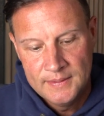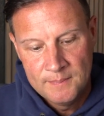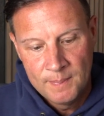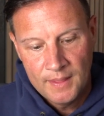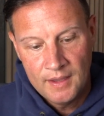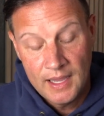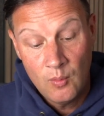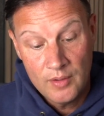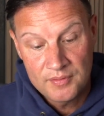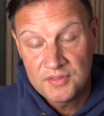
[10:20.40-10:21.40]

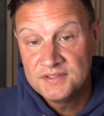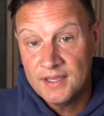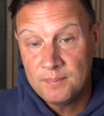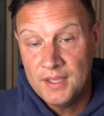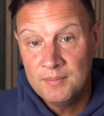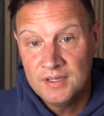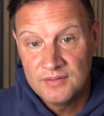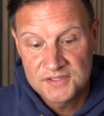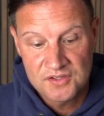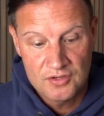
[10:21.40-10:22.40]
However, the debt payment in
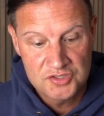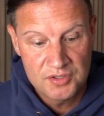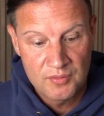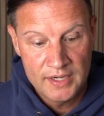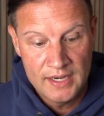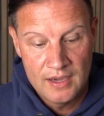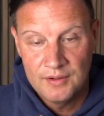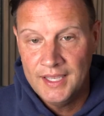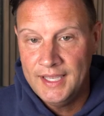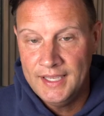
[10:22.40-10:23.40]
this country right now,
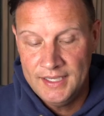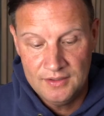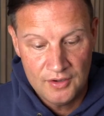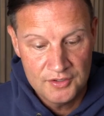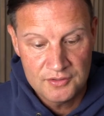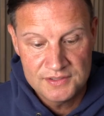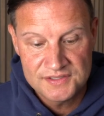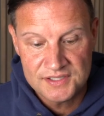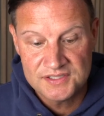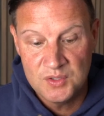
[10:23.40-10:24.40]

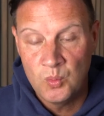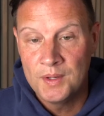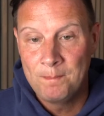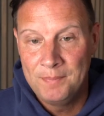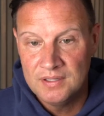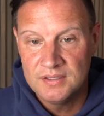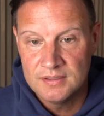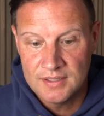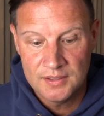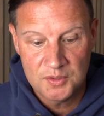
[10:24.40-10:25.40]
$861
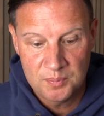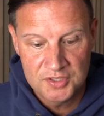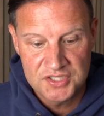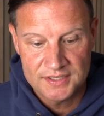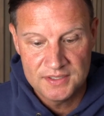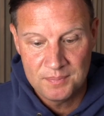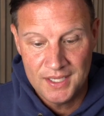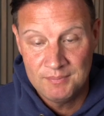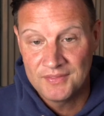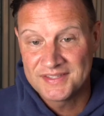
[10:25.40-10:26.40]
billion projected
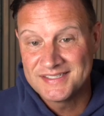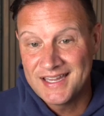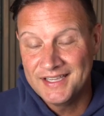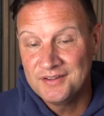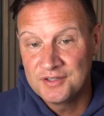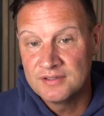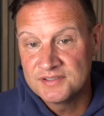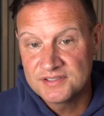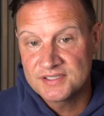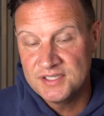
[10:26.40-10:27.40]
payment. That's
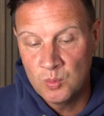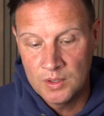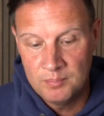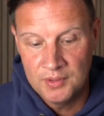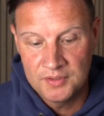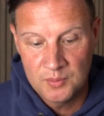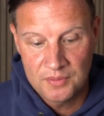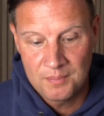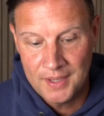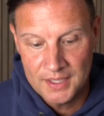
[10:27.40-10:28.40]
$961 billion with
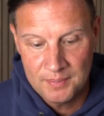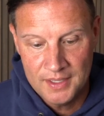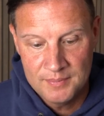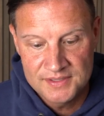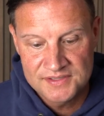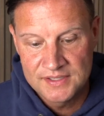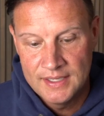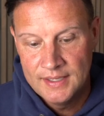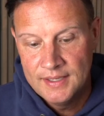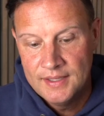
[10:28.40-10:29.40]
the bank payments.
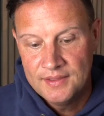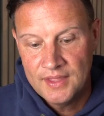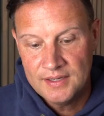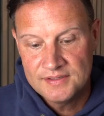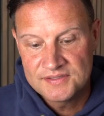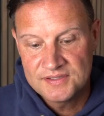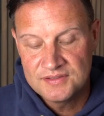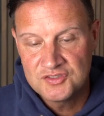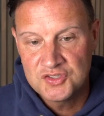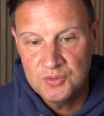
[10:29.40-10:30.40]
That is
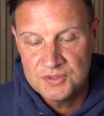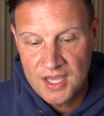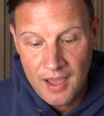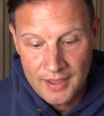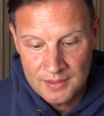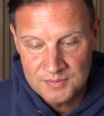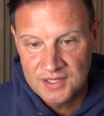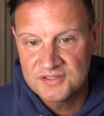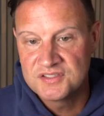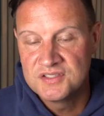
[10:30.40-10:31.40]
2 times, it
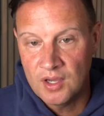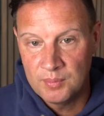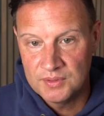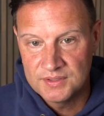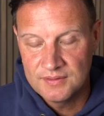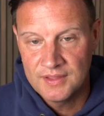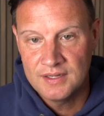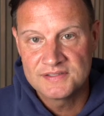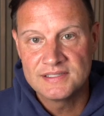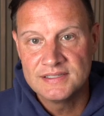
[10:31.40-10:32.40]
has doubled. That
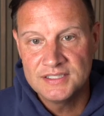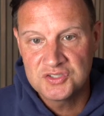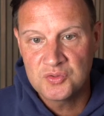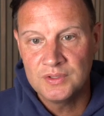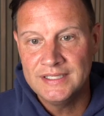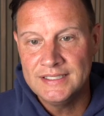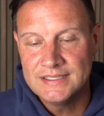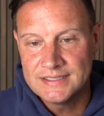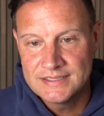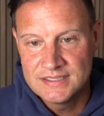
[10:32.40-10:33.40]
has literally
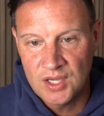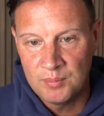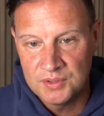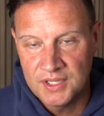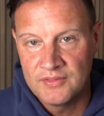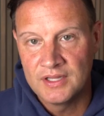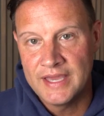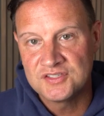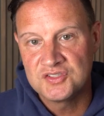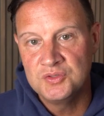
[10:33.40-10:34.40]
doubled in the
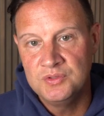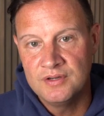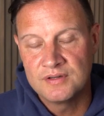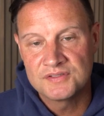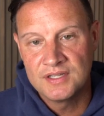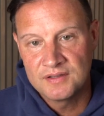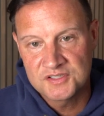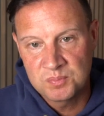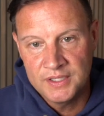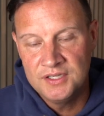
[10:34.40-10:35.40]
last 2 years. And I'll
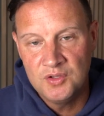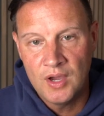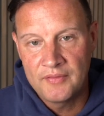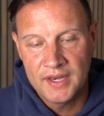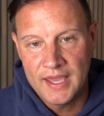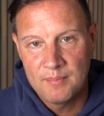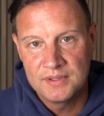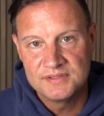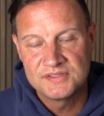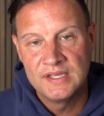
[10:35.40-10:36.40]
explain to you how that happens.